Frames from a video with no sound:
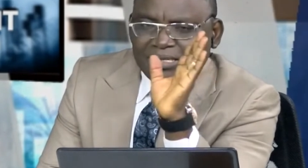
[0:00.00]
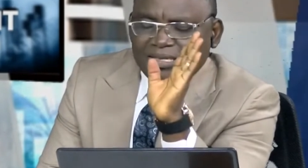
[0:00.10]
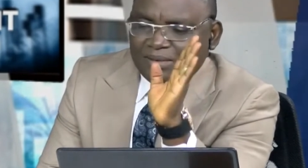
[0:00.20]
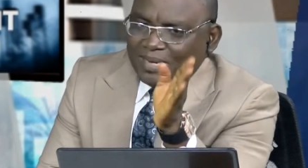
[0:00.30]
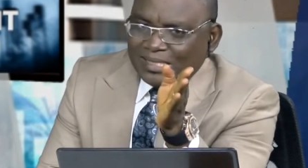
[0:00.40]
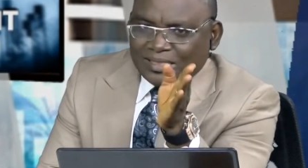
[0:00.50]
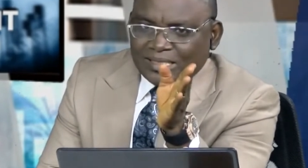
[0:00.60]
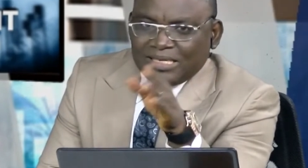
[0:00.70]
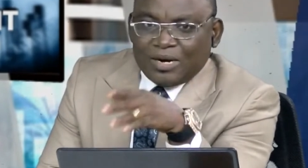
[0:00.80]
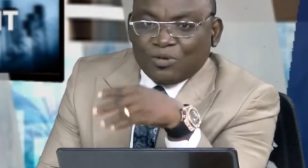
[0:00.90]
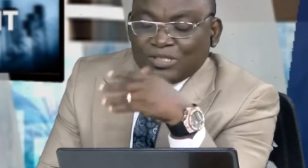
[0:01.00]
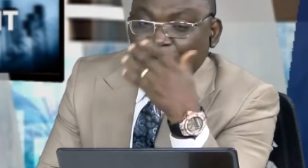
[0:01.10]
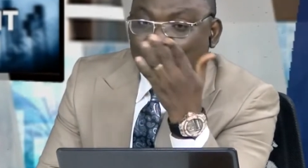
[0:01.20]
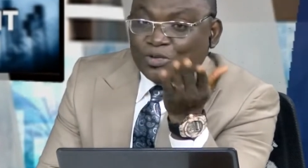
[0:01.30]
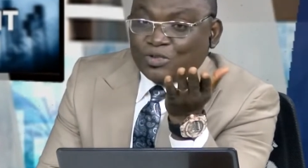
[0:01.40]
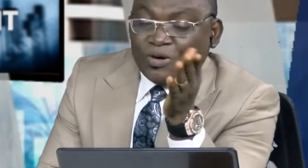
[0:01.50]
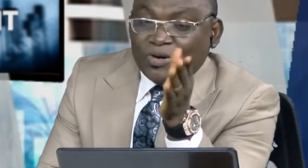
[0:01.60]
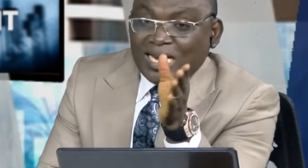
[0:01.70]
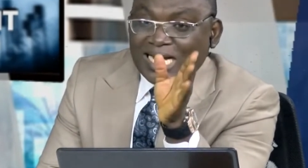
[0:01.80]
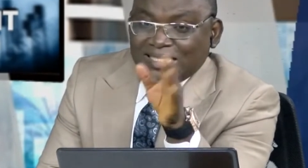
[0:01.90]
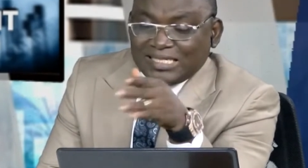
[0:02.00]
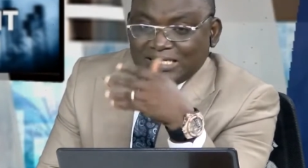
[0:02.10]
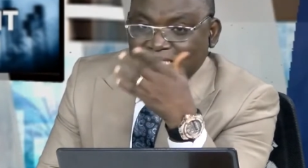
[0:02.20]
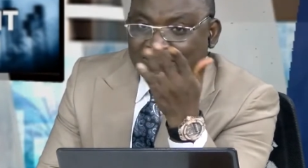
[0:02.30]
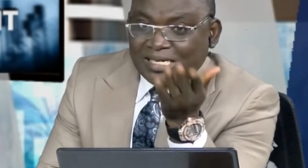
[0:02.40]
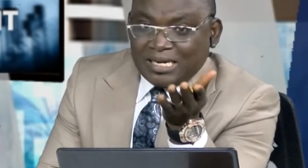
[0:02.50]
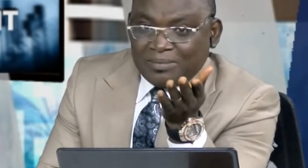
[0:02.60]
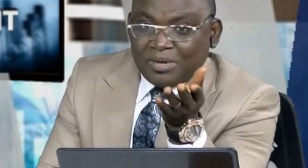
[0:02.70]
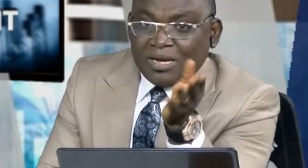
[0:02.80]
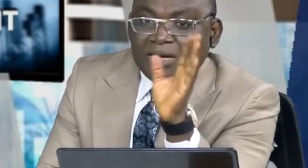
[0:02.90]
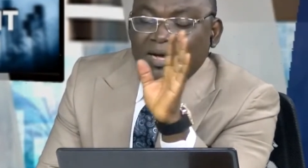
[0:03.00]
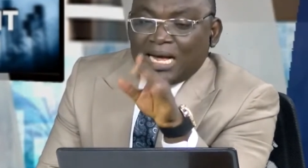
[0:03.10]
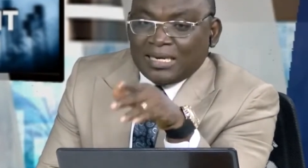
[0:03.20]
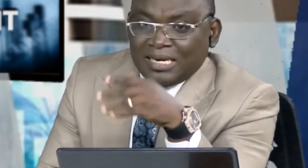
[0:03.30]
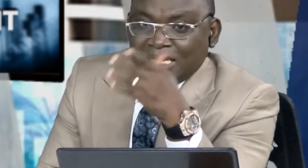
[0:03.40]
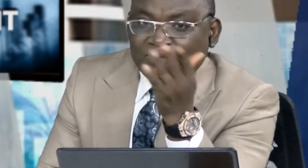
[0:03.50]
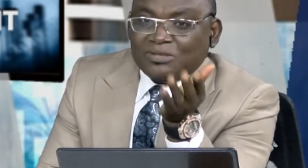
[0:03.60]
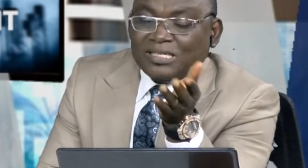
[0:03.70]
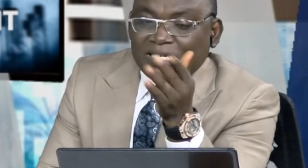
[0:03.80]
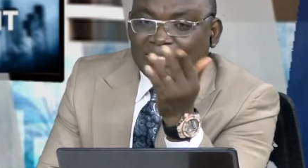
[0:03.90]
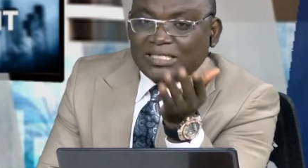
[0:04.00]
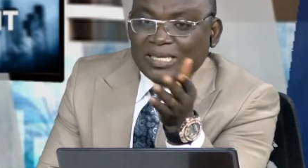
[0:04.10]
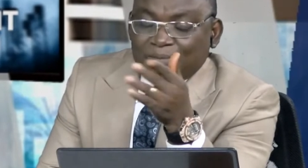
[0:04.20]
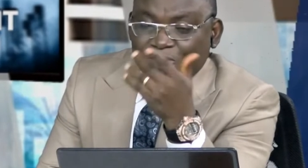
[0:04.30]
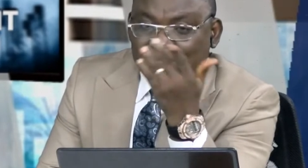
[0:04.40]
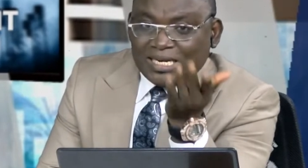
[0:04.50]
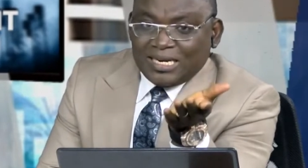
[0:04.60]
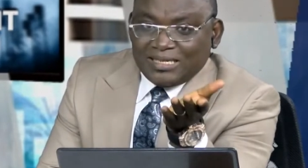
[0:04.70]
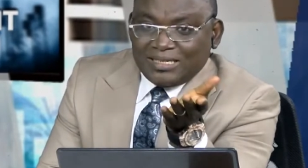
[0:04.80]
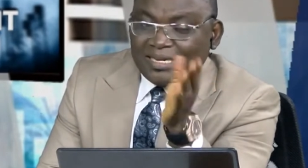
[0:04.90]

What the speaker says: he maintained there was the court-ordered EGM, and then the EGM was held,